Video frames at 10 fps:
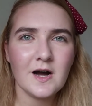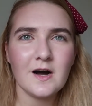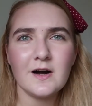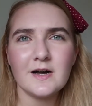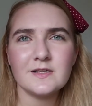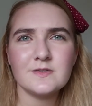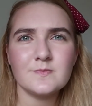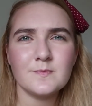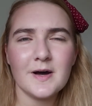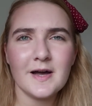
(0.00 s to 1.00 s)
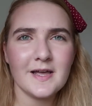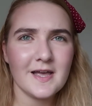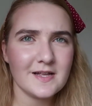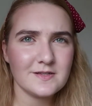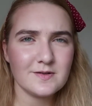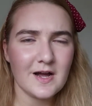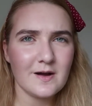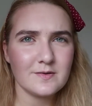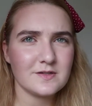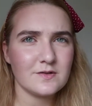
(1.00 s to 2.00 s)
It's my Etude
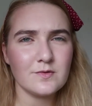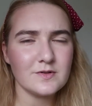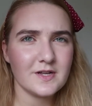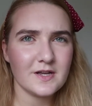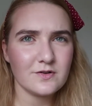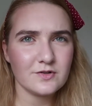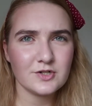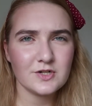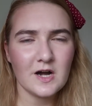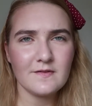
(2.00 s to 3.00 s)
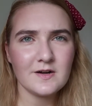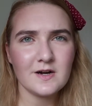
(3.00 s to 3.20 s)
House, the all day cushion cover.